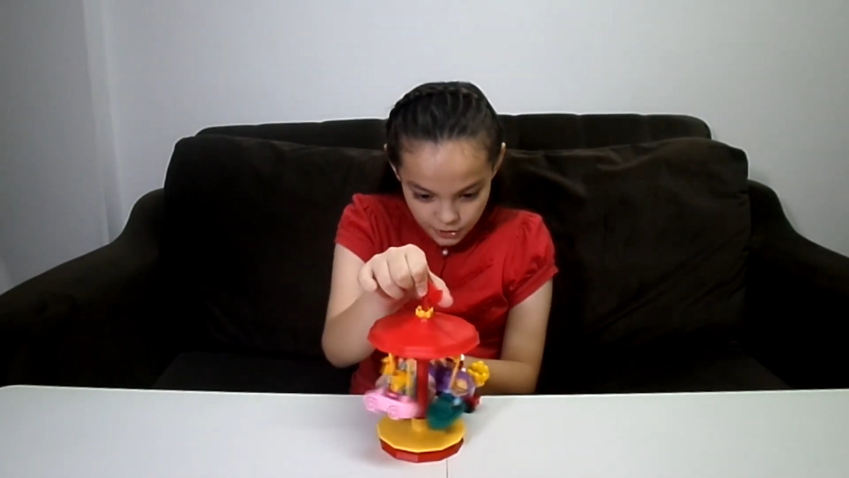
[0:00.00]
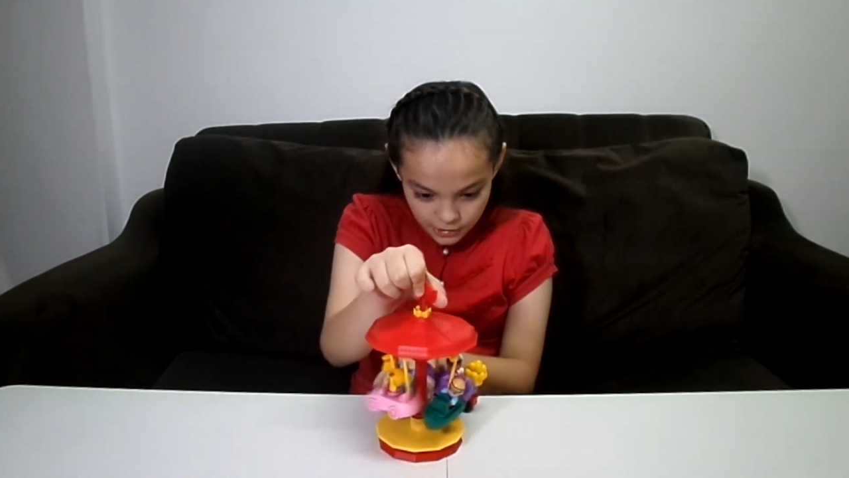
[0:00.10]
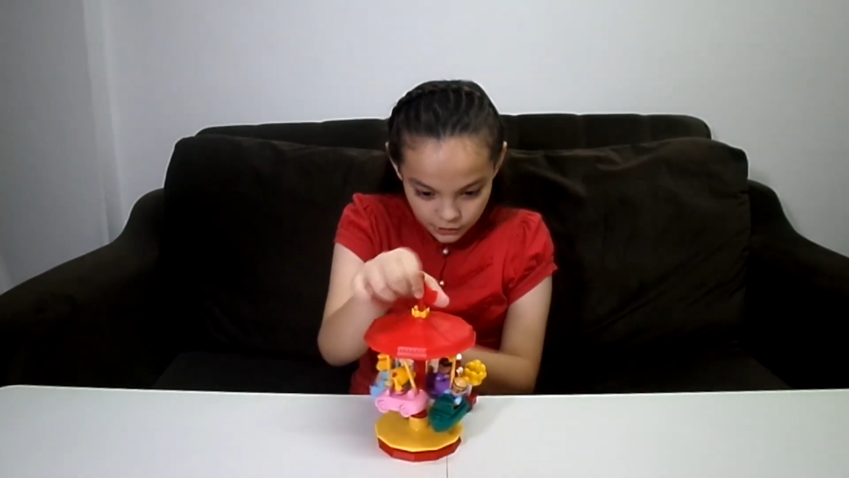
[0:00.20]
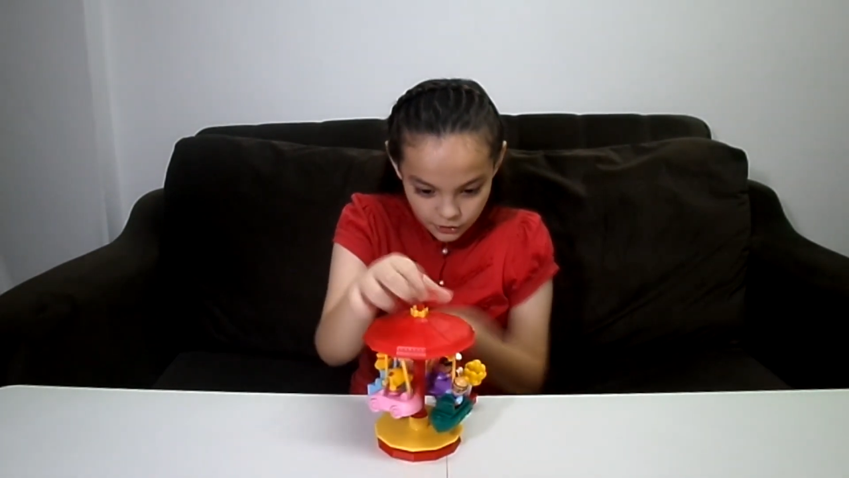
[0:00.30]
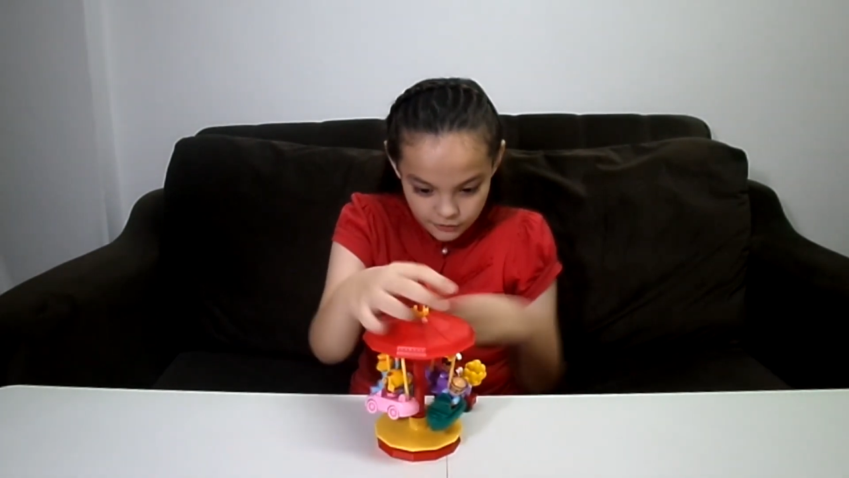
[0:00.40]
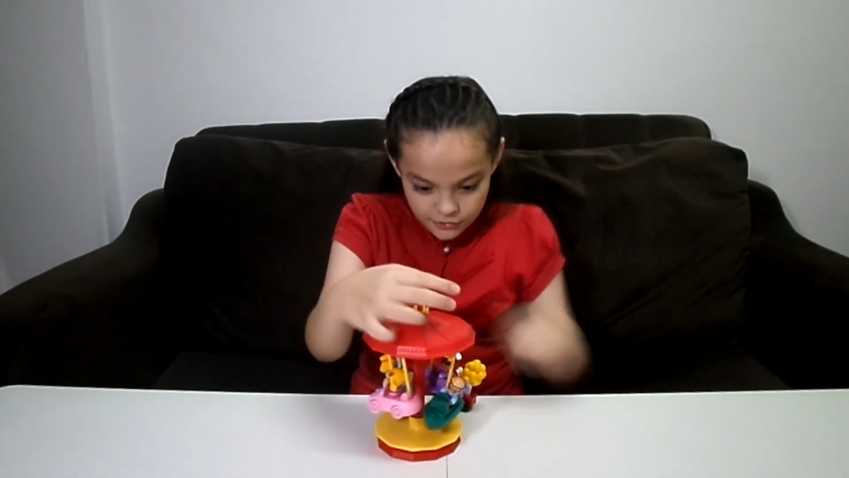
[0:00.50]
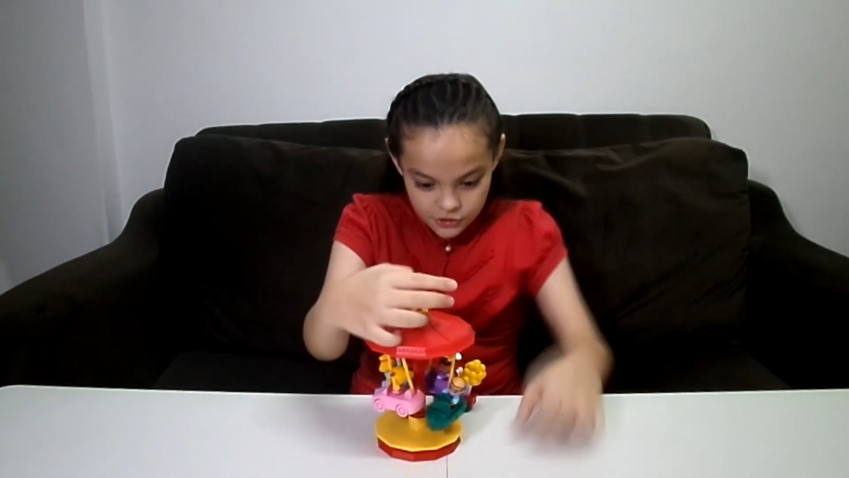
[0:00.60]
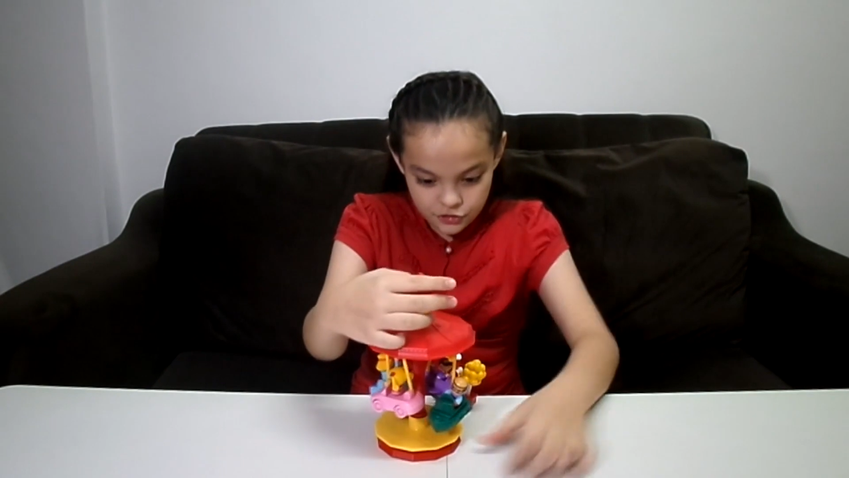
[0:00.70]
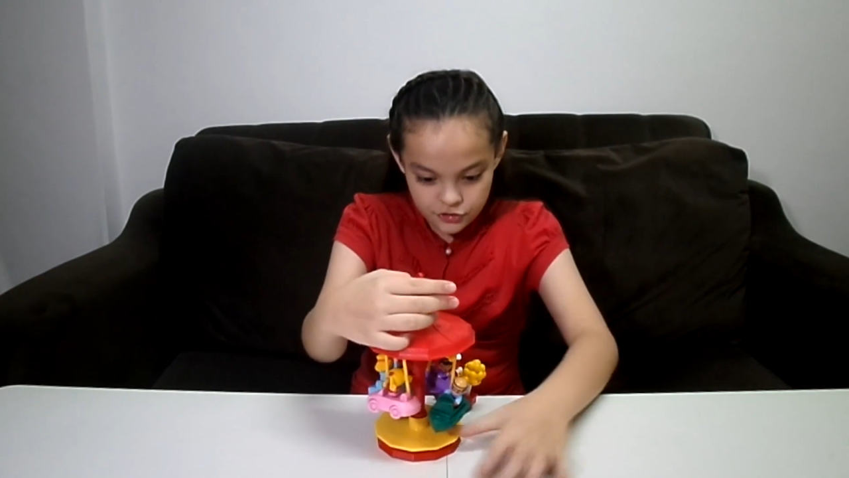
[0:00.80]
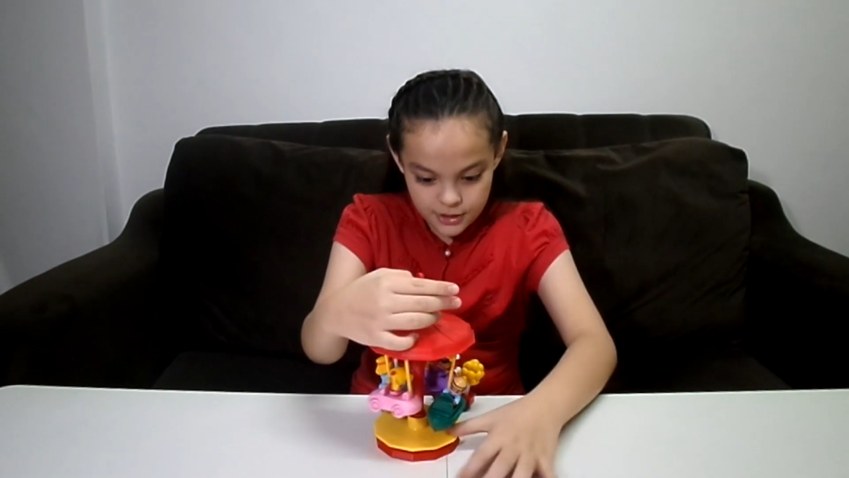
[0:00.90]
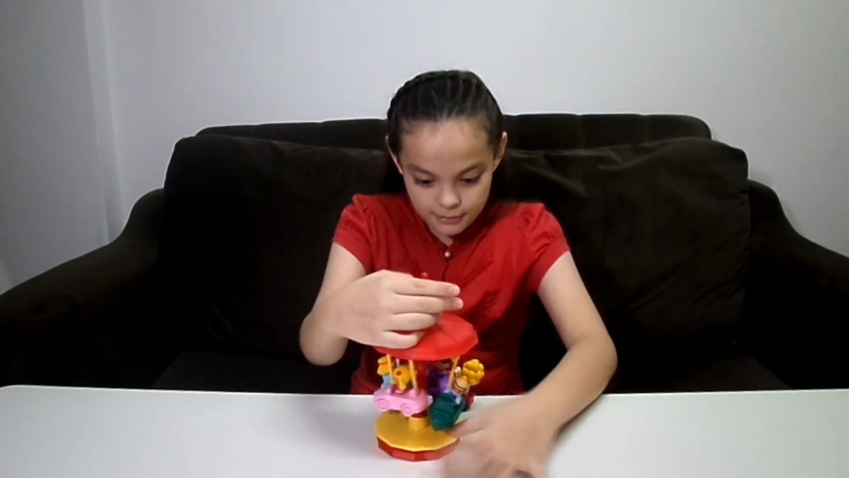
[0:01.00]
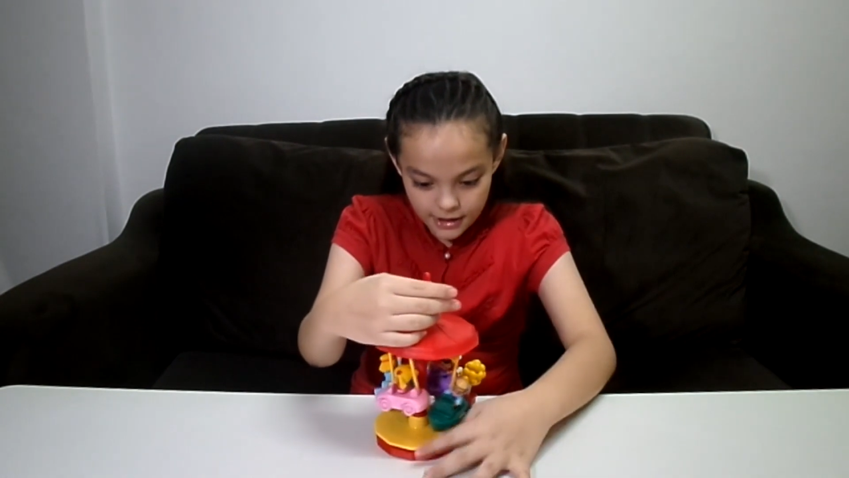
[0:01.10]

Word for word: I love this ship.